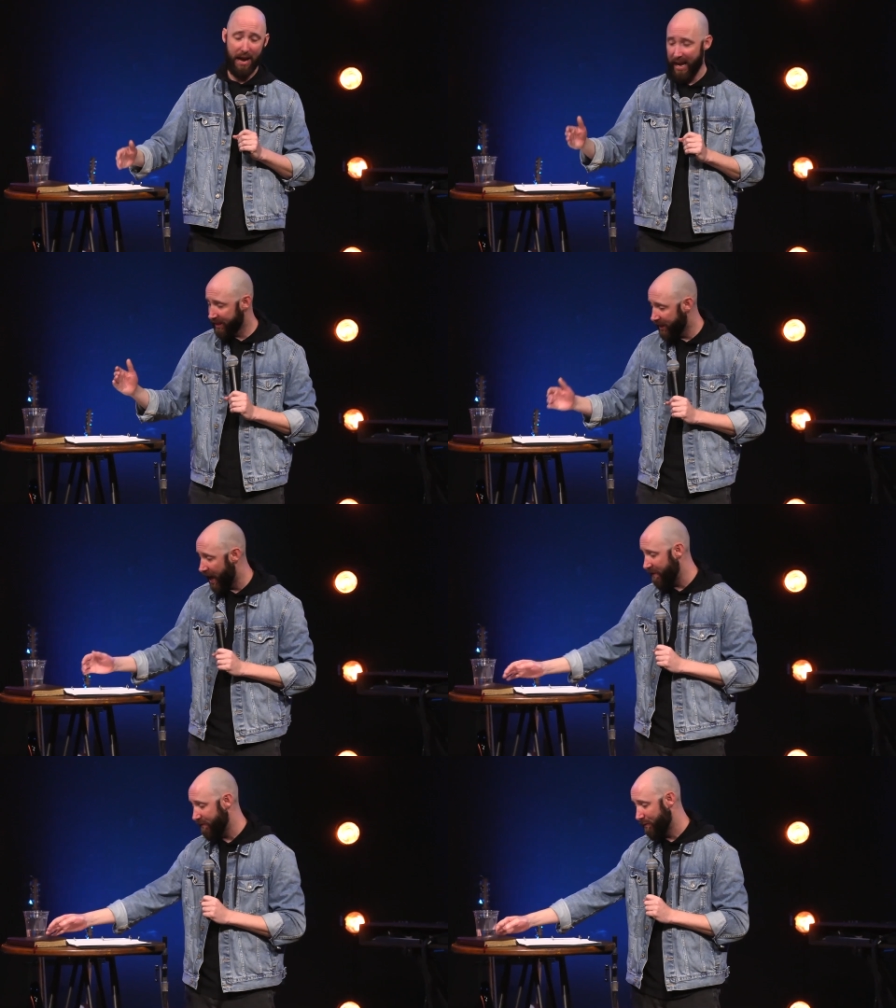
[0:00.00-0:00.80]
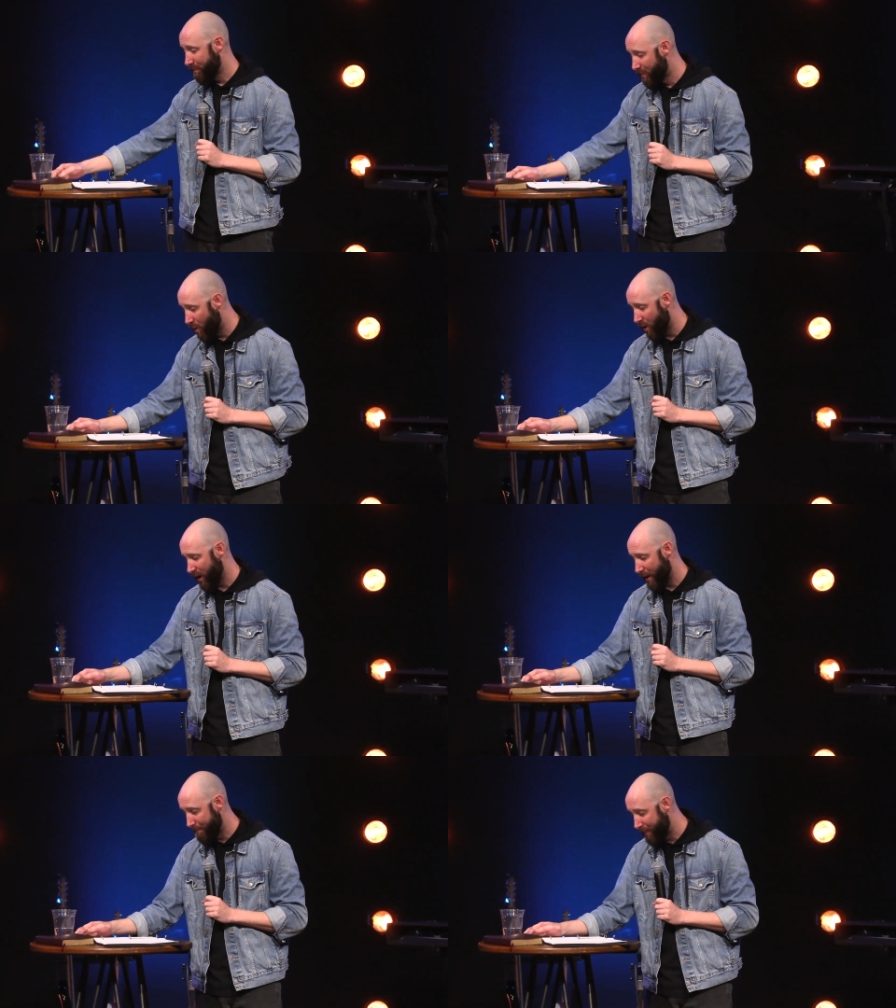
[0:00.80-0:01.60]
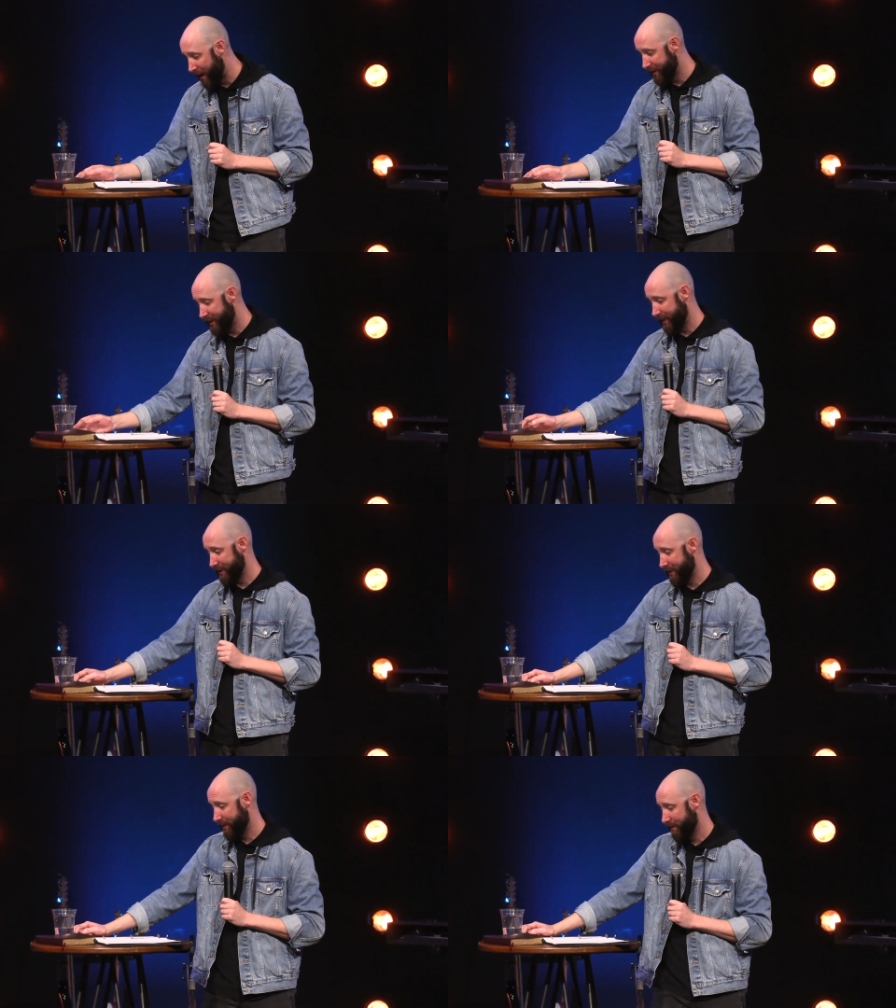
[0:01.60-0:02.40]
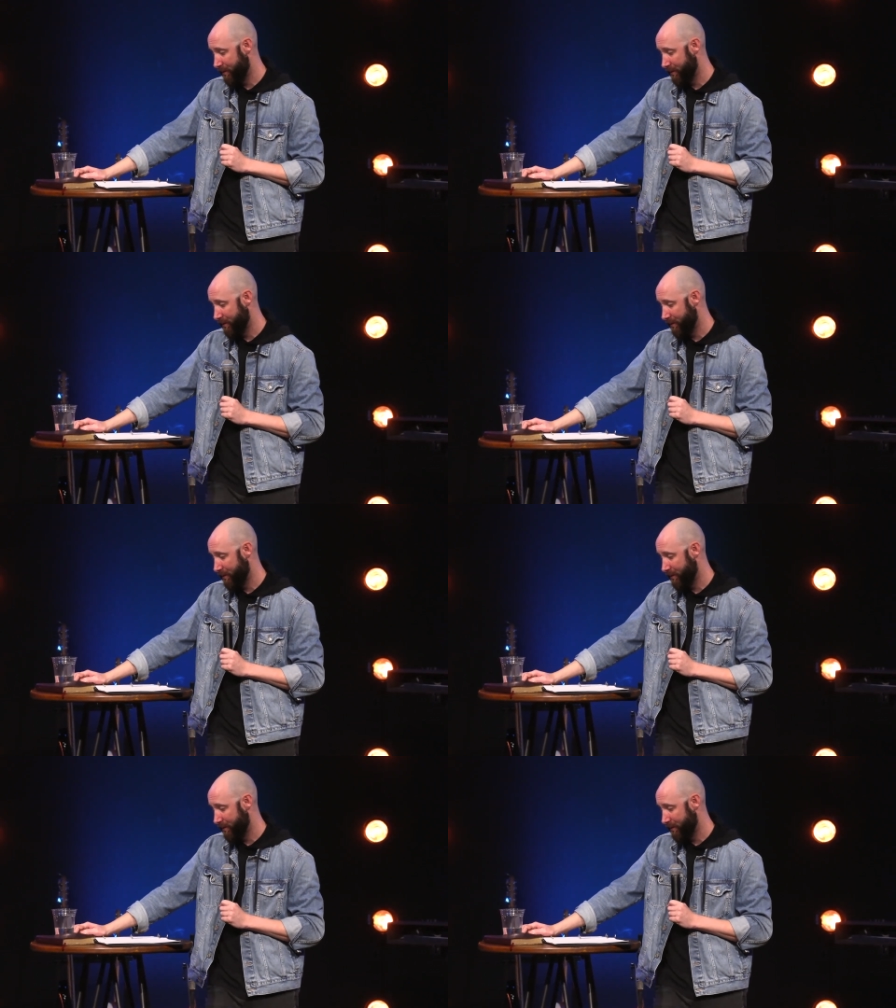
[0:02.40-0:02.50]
and life more abundant.